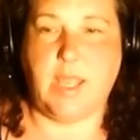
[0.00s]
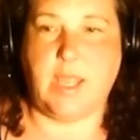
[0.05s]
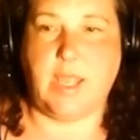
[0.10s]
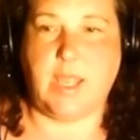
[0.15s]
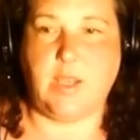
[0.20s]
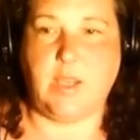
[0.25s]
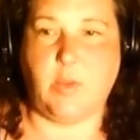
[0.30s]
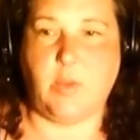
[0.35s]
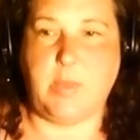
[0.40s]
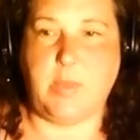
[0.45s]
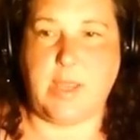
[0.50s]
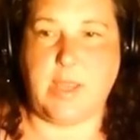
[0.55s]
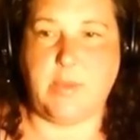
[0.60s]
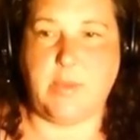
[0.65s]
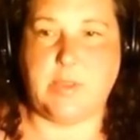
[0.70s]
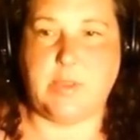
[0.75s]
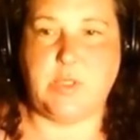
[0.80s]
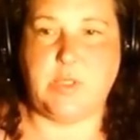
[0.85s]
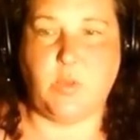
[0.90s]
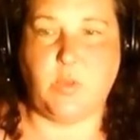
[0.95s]
and you'll be
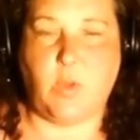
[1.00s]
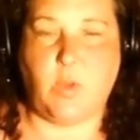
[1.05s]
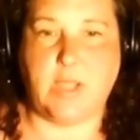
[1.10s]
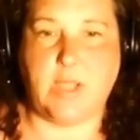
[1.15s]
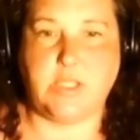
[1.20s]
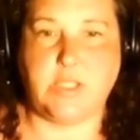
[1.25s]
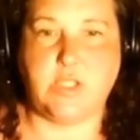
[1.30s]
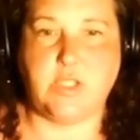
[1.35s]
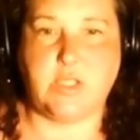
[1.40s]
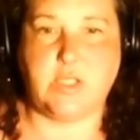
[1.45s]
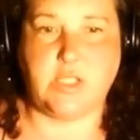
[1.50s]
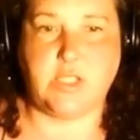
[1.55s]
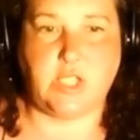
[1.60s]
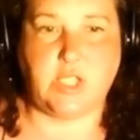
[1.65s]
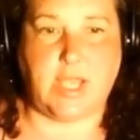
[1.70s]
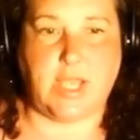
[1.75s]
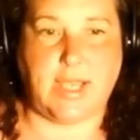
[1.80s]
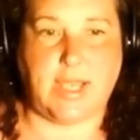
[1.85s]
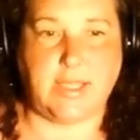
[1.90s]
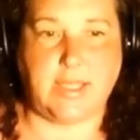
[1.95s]
able to watch the
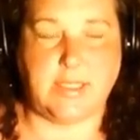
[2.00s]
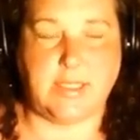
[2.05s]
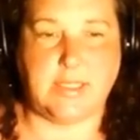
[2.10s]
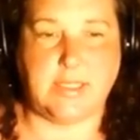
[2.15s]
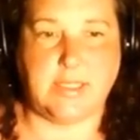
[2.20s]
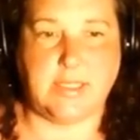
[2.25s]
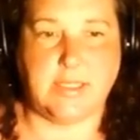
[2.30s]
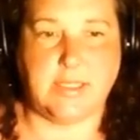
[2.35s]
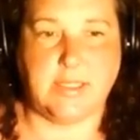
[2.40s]
chat